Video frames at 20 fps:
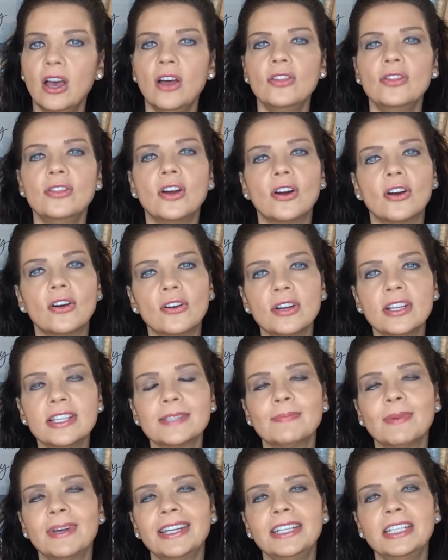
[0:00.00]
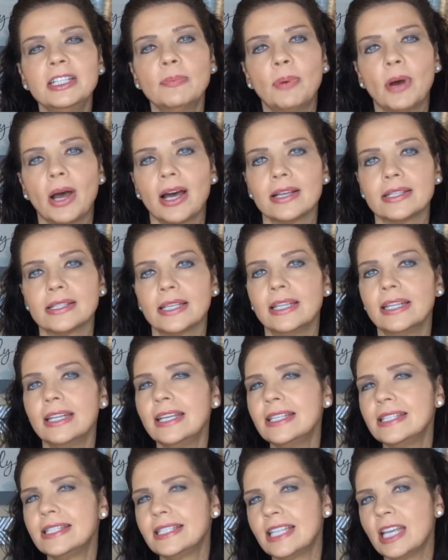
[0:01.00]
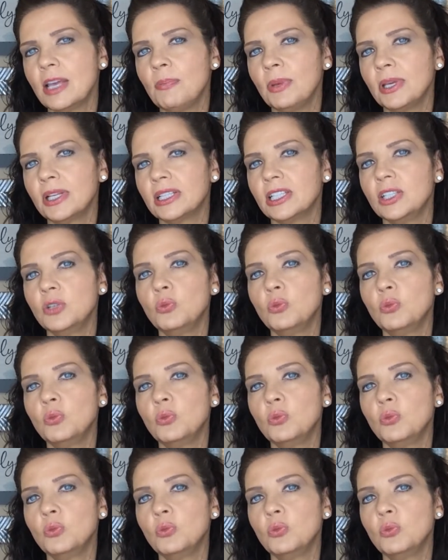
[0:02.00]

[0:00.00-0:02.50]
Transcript: The earnest money deposit is typically